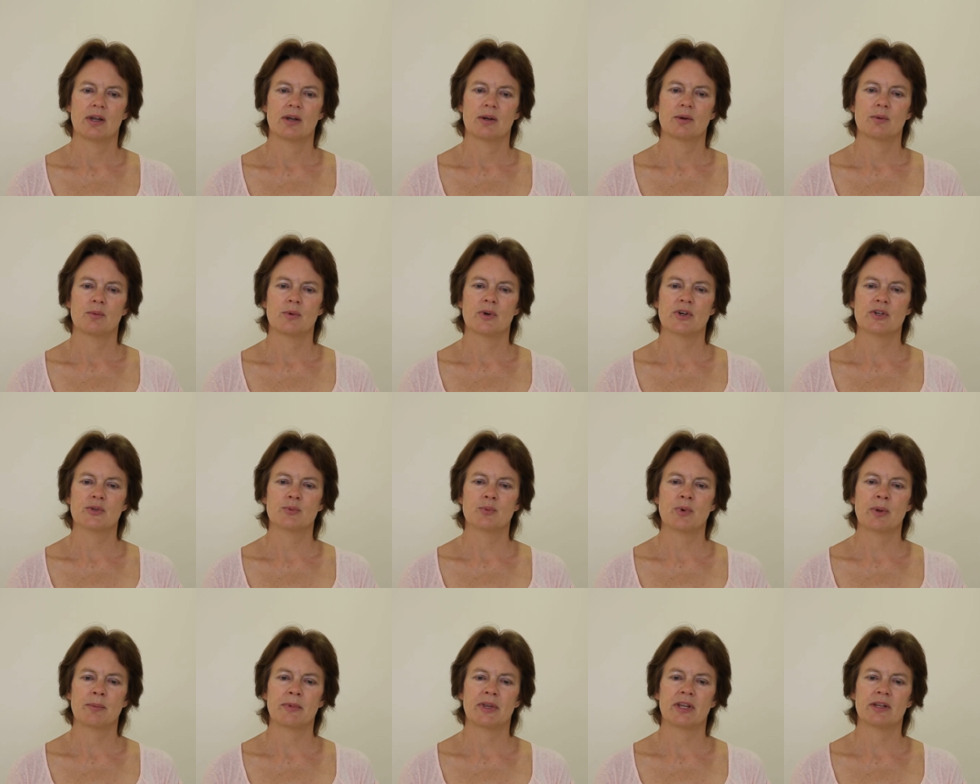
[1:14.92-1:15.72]

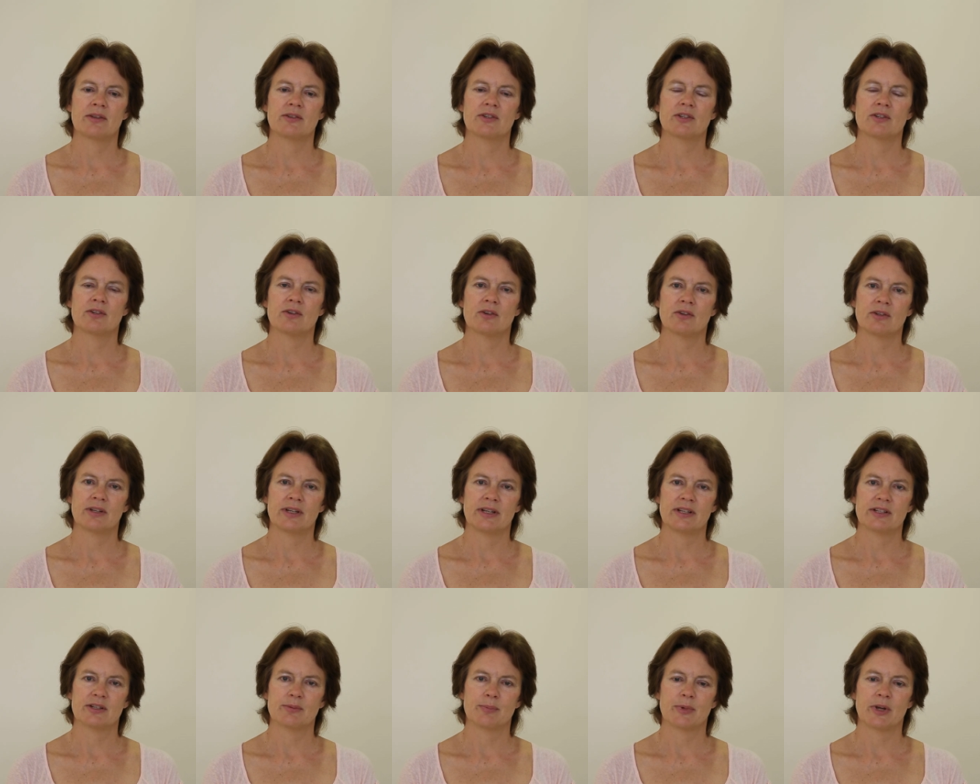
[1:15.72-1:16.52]
whereas women do not
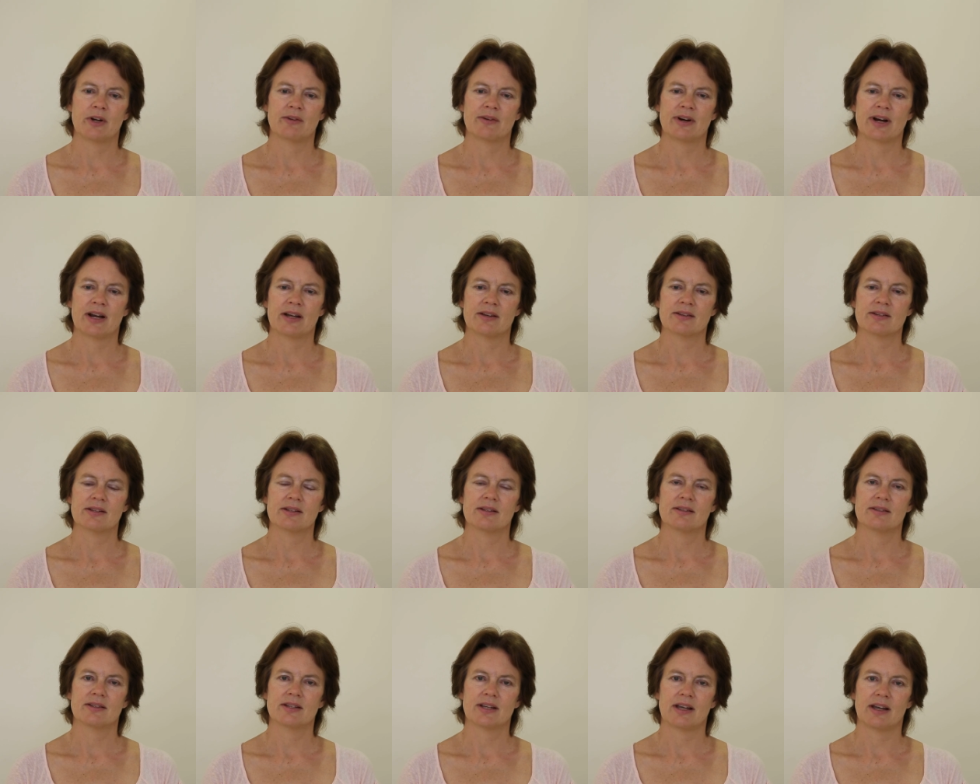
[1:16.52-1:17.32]
need to be
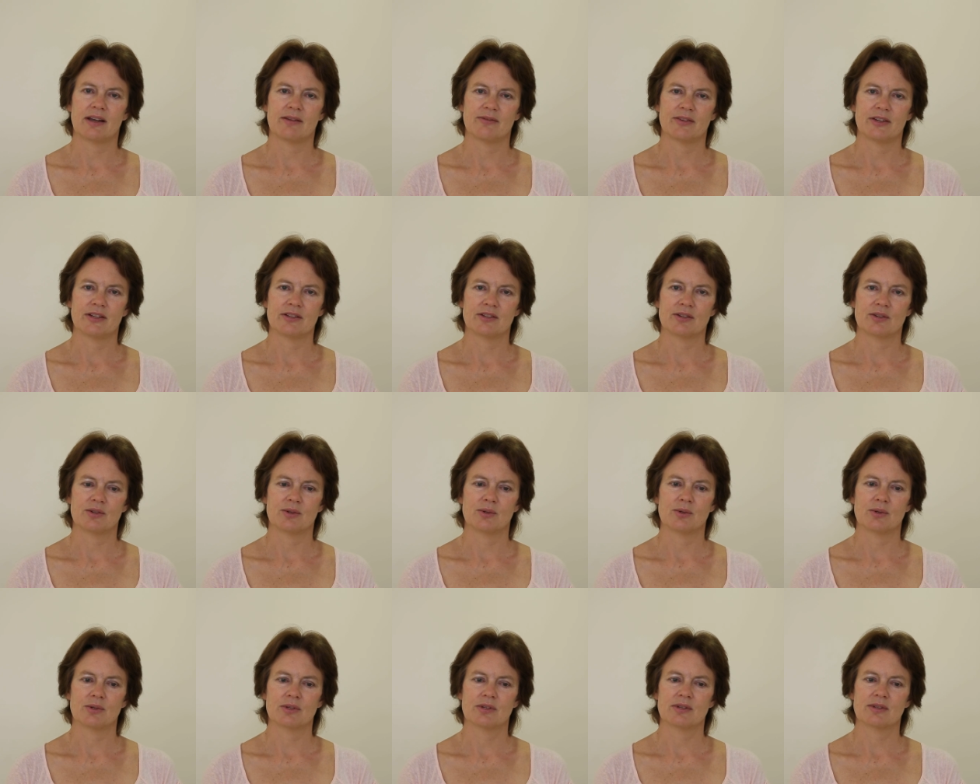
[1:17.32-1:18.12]
aroused to have
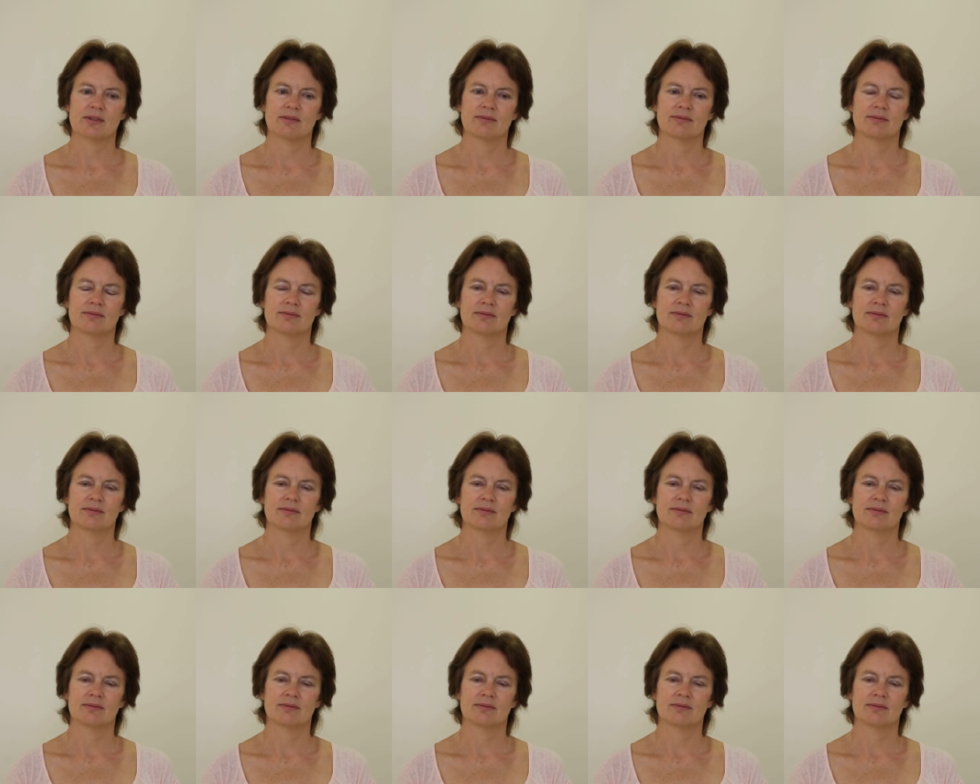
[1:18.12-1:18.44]
intercourse.